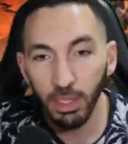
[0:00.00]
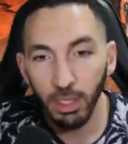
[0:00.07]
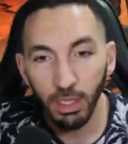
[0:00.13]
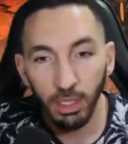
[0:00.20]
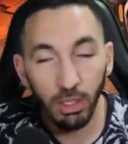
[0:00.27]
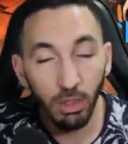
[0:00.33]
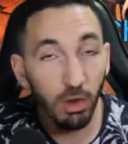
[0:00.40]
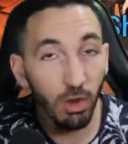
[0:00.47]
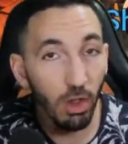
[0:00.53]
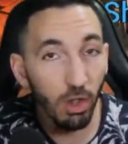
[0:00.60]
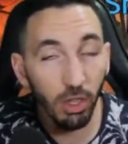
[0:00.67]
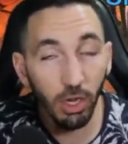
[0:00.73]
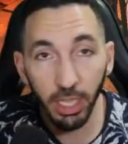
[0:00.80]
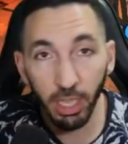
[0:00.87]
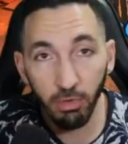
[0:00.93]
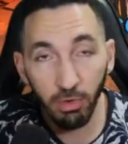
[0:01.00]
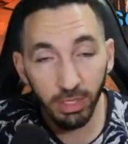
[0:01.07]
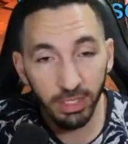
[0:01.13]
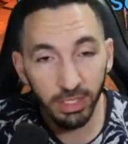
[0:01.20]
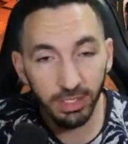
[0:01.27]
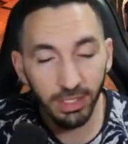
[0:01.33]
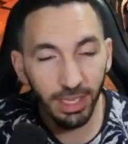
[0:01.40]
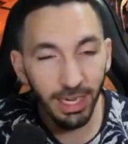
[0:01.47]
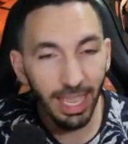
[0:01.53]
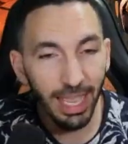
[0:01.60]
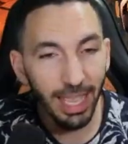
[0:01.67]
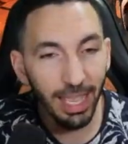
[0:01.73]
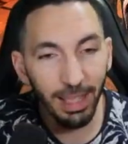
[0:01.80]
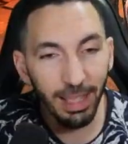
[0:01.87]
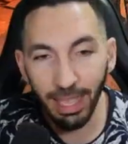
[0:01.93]
You're not going to get resisted
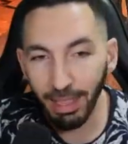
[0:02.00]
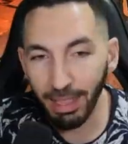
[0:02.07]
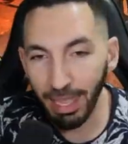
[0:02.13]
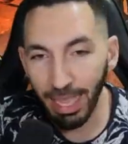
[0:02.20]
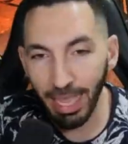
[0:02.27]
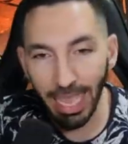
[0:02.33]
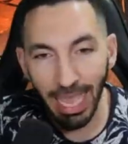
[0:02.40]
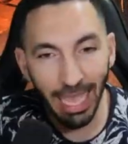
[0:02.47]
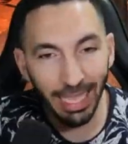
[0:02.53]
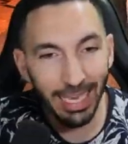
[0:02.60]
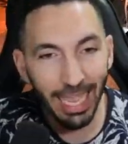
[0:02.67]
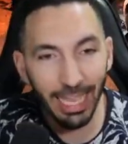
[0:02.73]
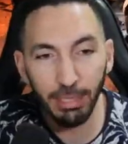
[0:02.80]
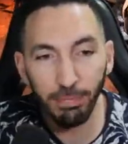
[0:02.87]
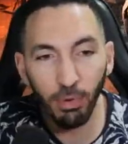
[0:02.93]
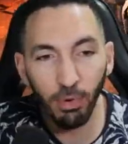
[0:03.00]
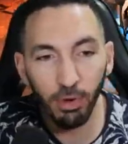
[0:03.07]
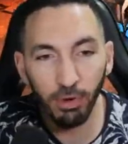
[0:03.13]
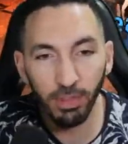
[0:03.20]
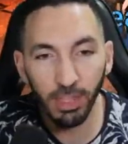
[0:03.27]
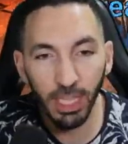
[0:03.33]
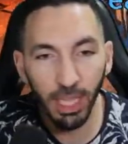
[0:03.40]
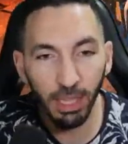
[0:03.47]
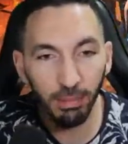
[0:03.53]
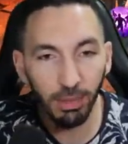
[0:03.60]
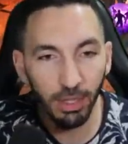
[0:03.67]
at any point of the game.